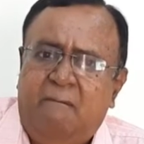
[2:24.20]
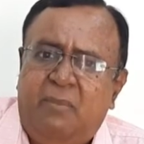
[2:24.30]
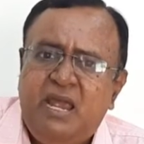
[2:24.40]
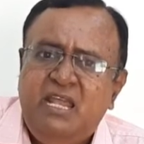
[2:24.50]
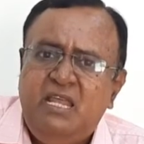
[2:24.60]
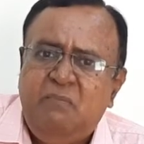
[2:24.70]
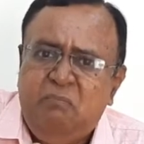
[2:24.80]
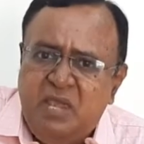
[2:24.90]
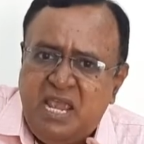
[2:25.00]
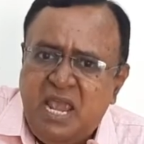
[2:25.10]
by the
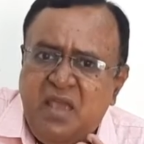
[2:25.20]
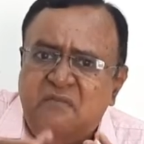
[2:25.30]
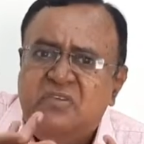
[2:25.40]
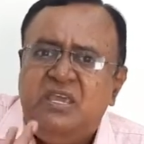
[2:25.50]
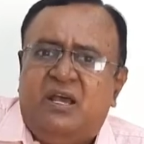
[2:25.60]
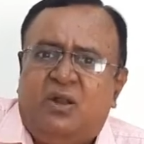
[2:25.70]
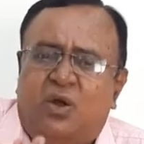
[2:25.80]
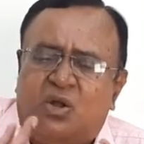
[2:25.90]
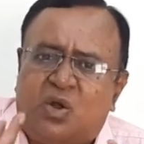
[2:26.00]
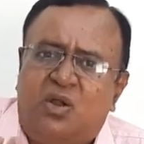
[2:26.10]
behavior
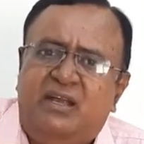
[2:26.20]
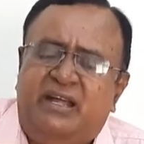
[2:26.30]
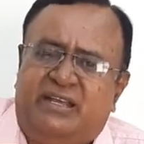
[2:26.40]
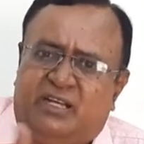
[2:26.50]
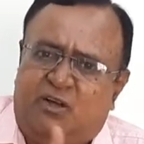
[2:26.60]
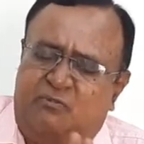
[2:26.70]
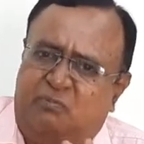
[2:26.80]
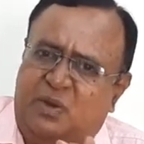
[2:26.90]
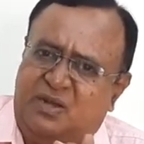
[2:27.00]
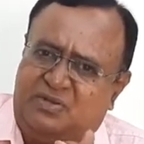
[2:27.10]
or conduct
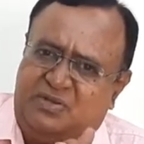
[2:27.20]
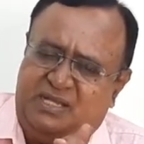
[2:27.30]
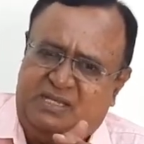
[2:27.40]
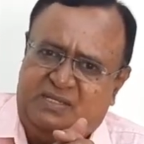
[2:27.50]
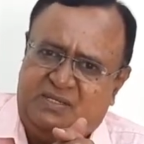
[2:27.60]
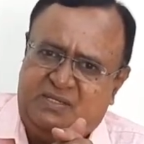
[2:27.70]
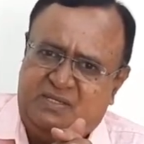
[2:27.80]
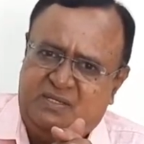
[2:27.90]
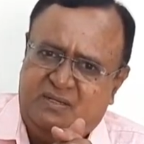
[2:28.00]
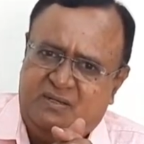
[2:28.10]
of parties.
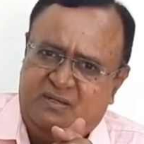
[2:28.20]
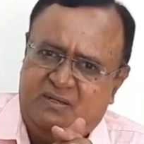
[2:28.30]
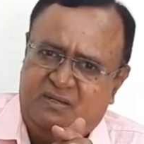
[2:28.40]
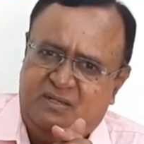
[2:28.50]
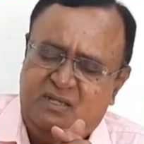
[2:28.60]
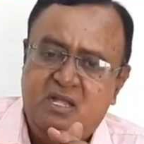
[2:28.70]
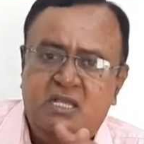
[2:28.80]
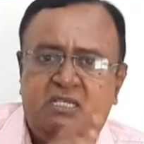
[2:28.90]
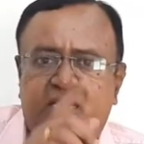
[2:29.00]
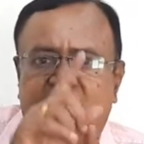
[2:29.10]

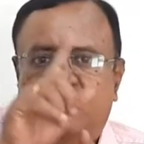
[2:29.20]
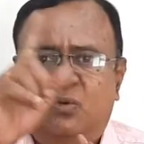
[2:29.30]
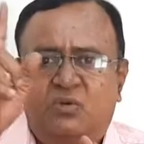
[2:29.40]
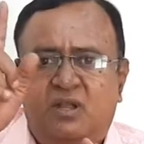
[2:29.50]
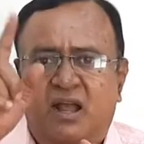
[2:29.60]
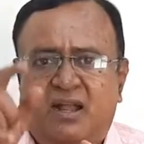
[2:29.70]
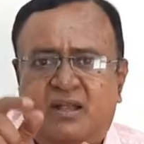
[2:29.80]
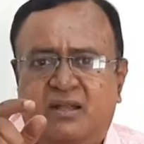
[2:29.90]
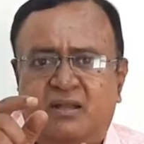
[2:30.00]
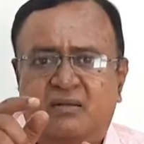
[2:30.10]
7
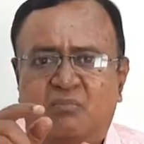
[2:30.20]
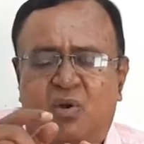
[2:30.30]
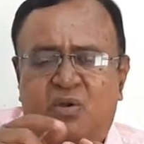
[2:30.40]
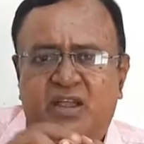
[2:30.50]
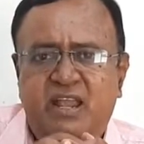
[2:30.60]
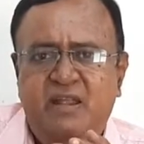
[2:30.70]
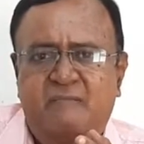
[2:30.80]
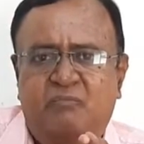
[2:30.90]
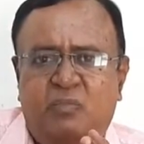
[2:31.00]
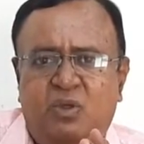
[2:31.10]
o'clock
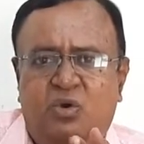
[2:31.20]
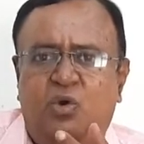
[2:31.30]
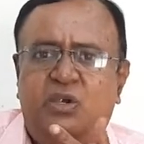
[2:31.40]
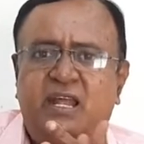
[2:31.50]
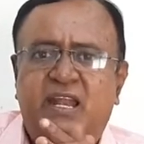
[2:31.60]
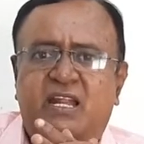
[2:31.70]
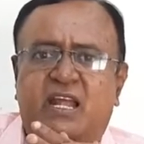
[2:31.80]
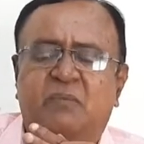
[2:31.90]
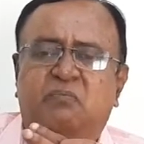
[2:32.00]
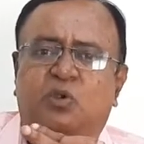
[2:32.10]
morning, hotel
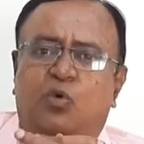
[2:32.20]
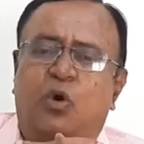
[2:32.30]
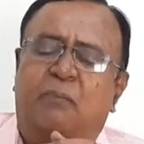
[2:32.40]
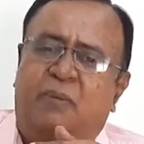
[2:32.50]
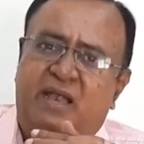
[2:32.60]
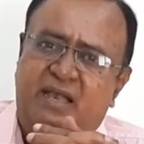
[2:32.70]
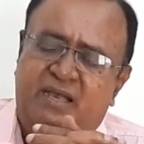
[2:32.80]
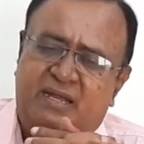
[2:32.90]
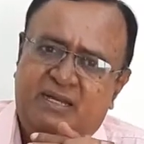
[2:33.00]
kept open.